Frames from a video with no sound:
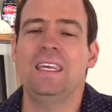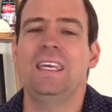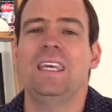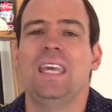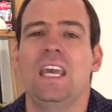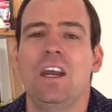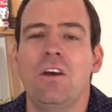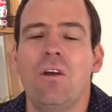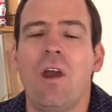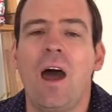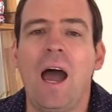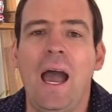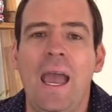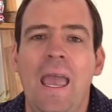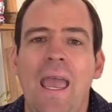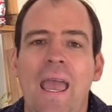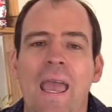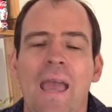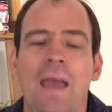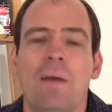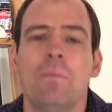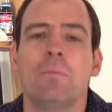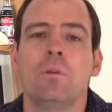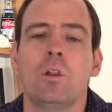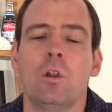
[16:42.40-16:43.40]
here I
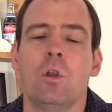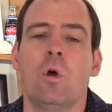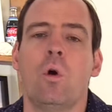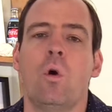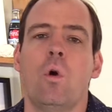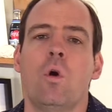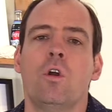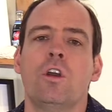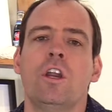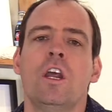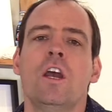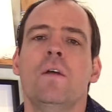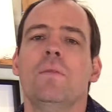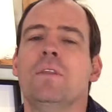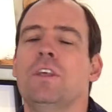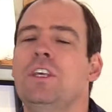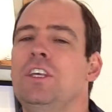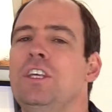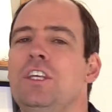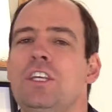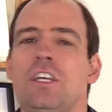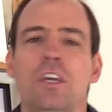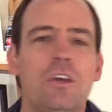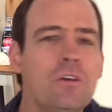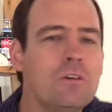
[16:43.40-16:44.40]
am, Lord.
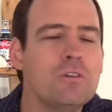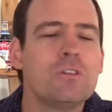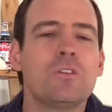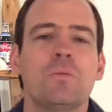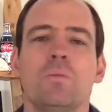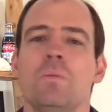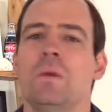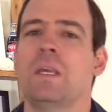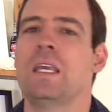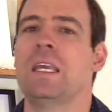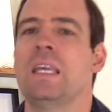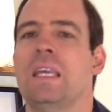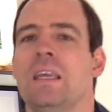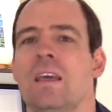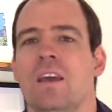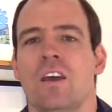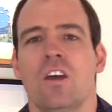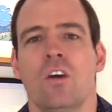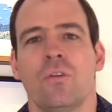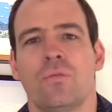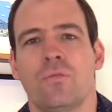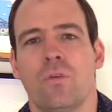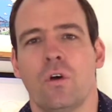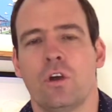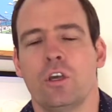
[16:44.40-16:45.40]
Use me
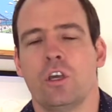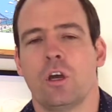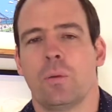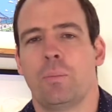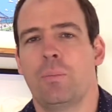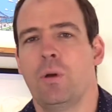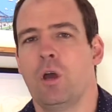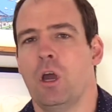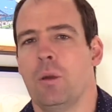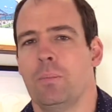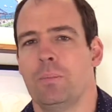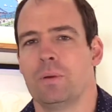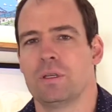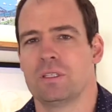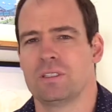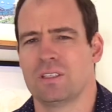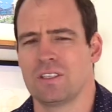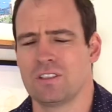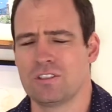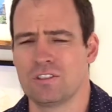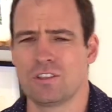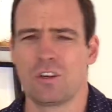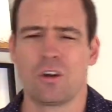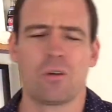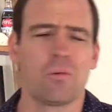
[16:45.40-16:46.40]
for your
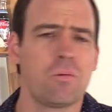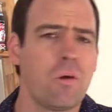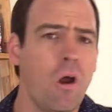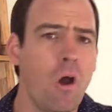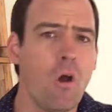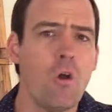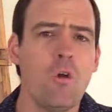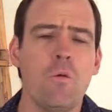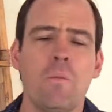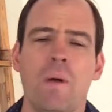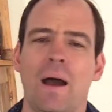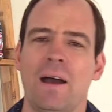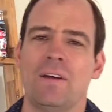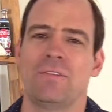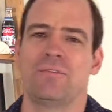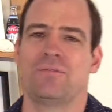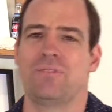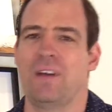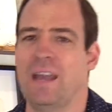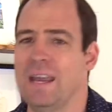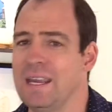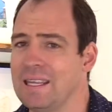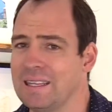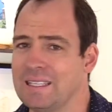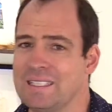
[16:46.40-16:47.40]
purposes. Grow my
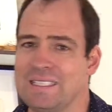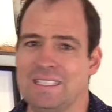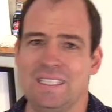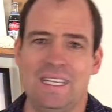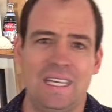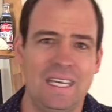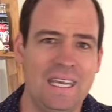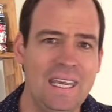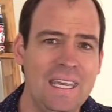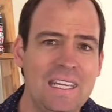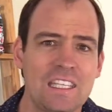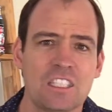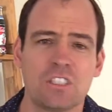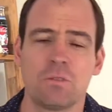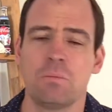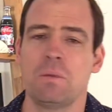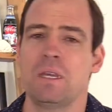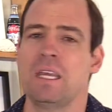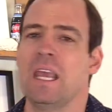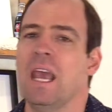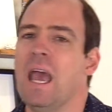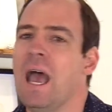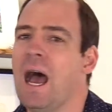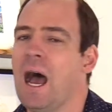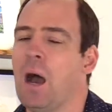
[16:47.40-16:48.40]
faith. Teach
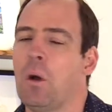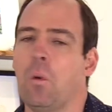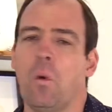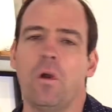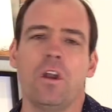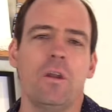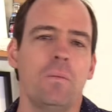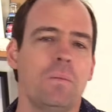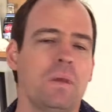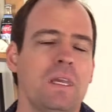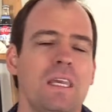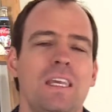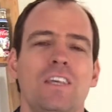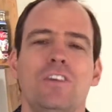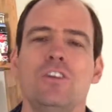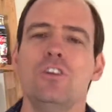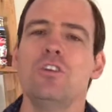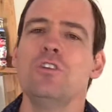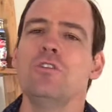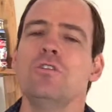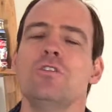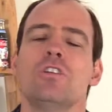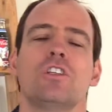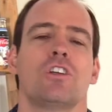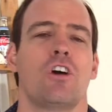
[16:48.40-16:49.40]
me. I want to be
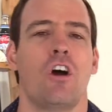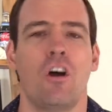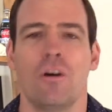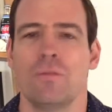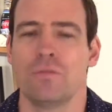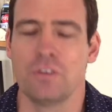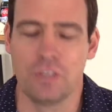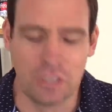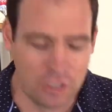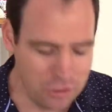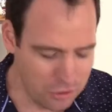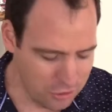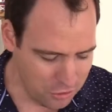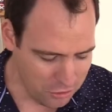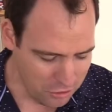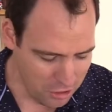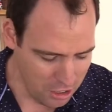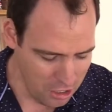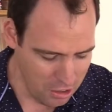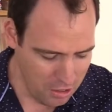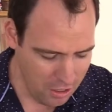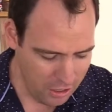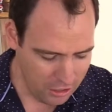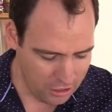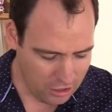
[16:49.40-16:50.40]
used of you,
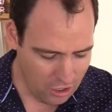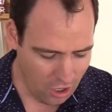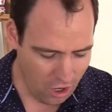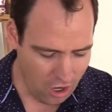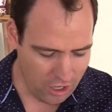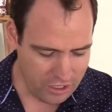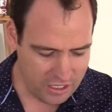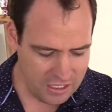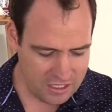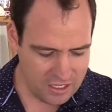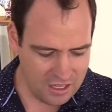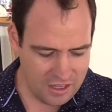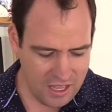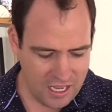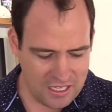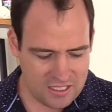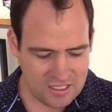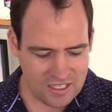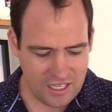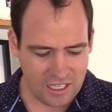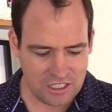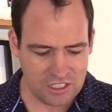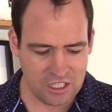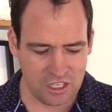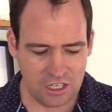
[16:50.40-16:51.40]
God. Isn't that
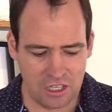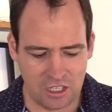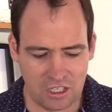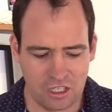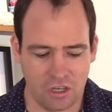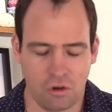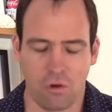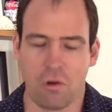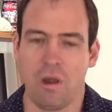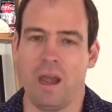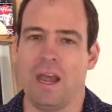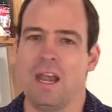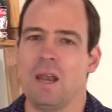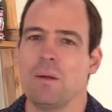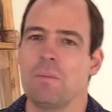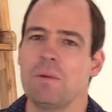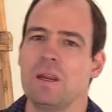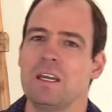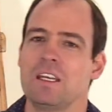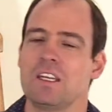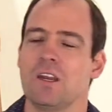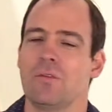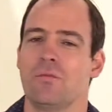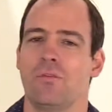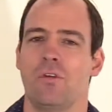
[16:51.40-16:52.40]
such an incredibly
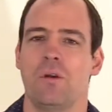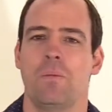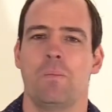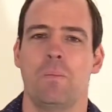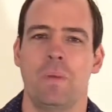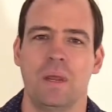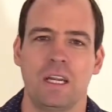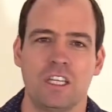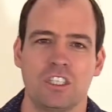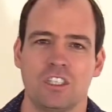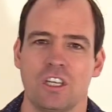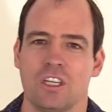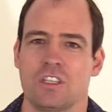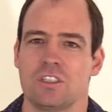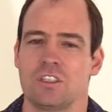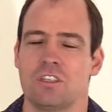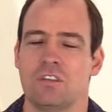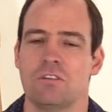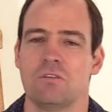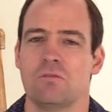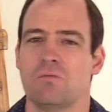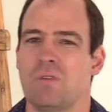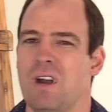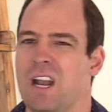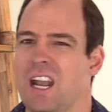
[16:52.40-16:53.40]
different picture
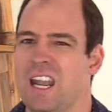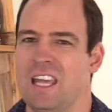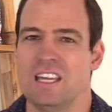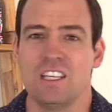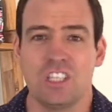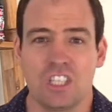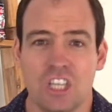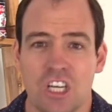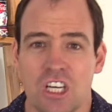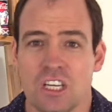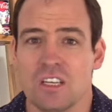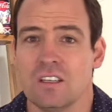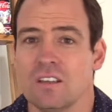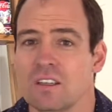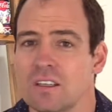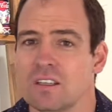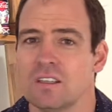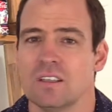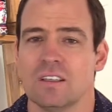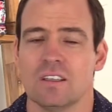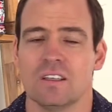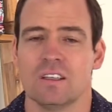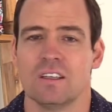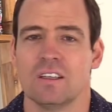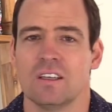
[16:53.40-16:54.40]
to religion?
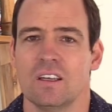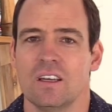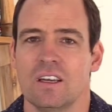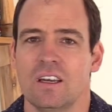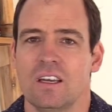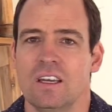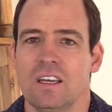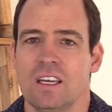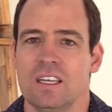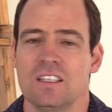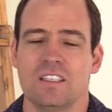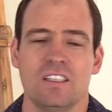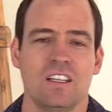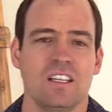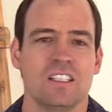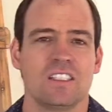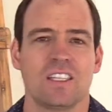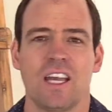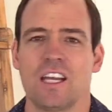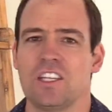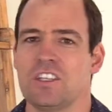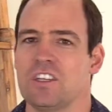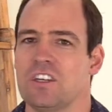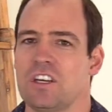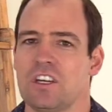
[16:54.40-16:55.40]
Isn't it
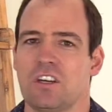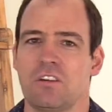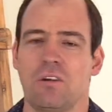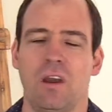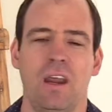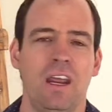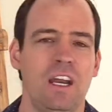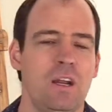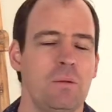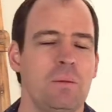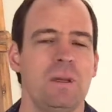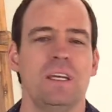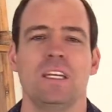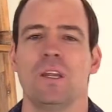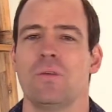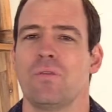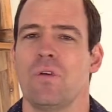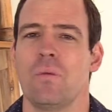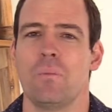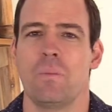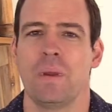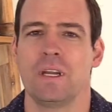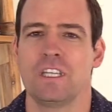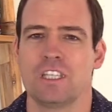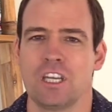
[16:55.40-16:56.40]
such an incredibly
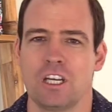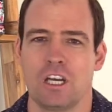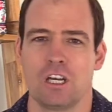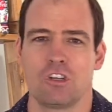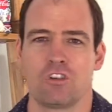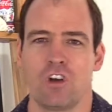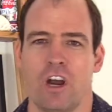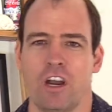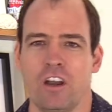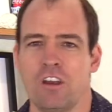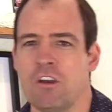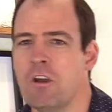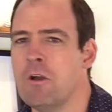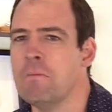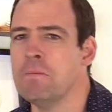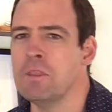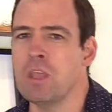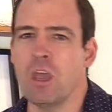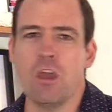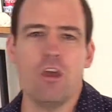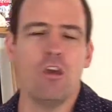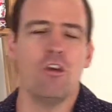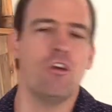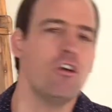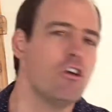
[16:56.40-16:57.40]
different picture to trying to
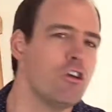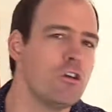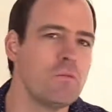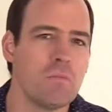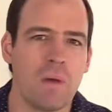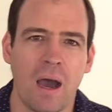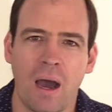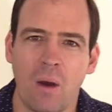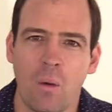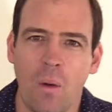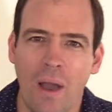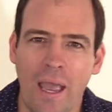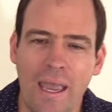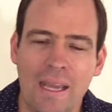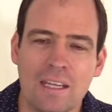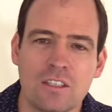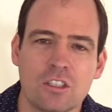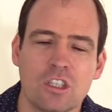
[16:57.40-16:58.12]
earn my way